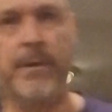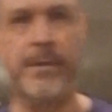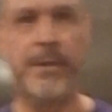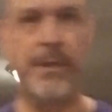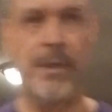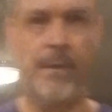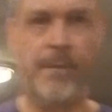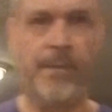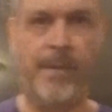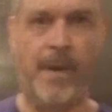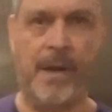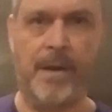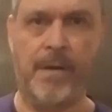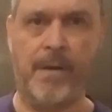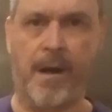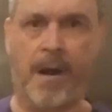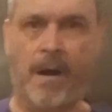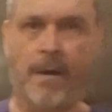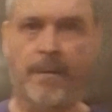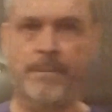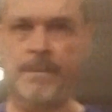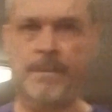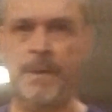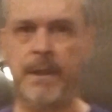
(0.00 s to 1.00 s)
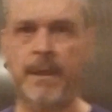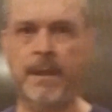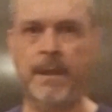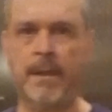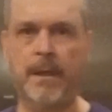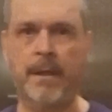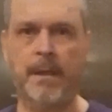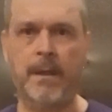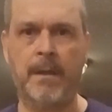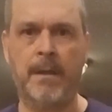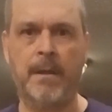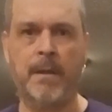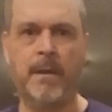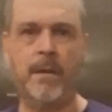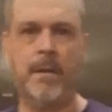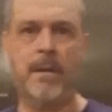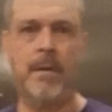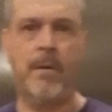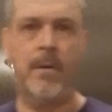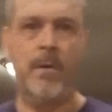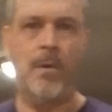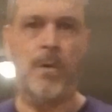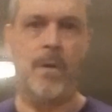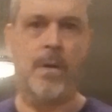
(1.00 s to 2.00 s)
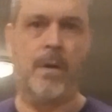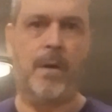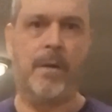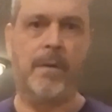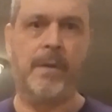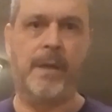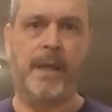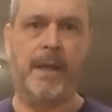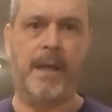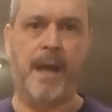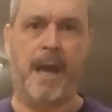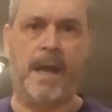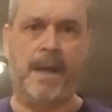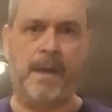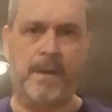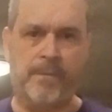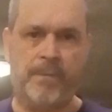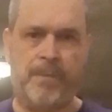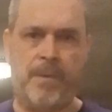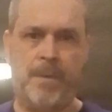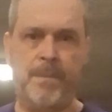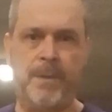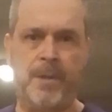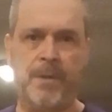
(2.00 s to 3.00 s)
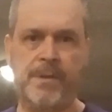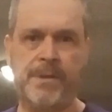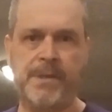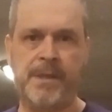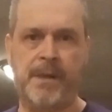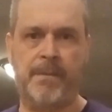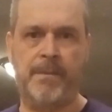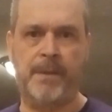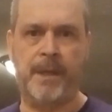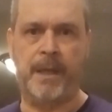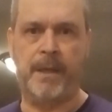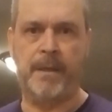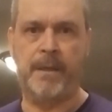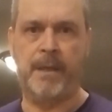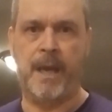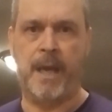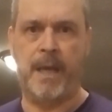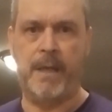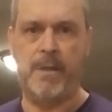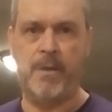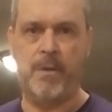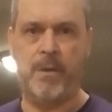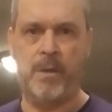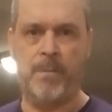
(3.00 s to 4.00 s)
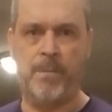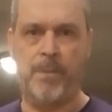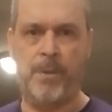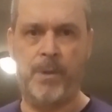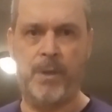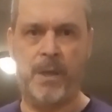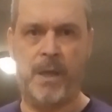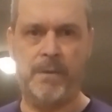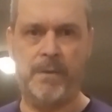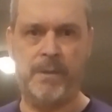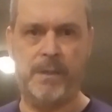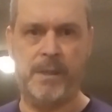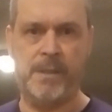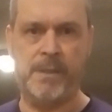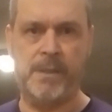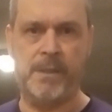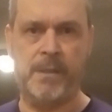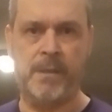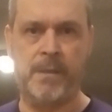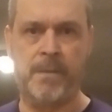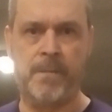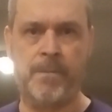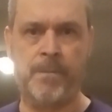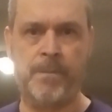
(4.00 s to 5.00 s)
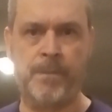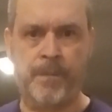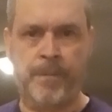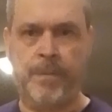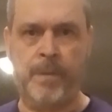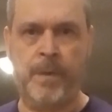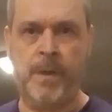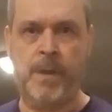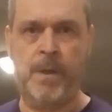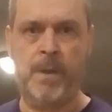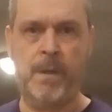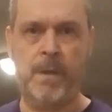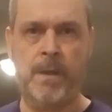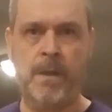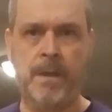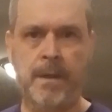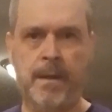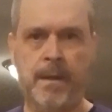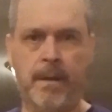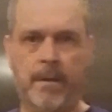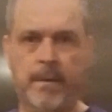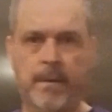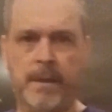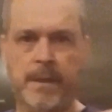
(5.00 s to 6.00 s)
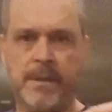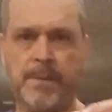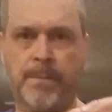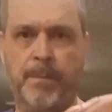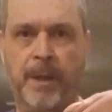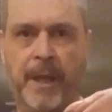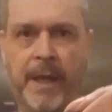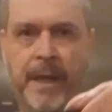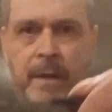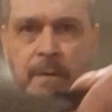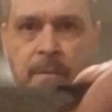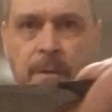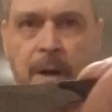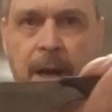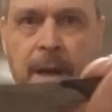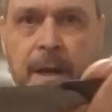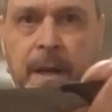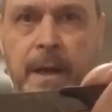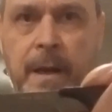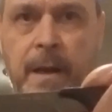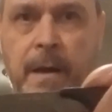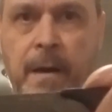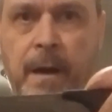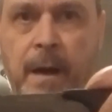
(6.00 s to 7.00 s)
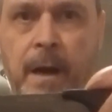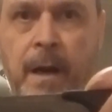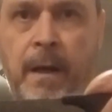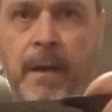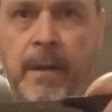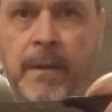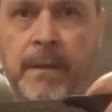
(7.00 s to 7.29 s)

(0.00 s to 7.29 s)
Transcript: your firearm or they got it from you or something like that, you can pull out this blade right here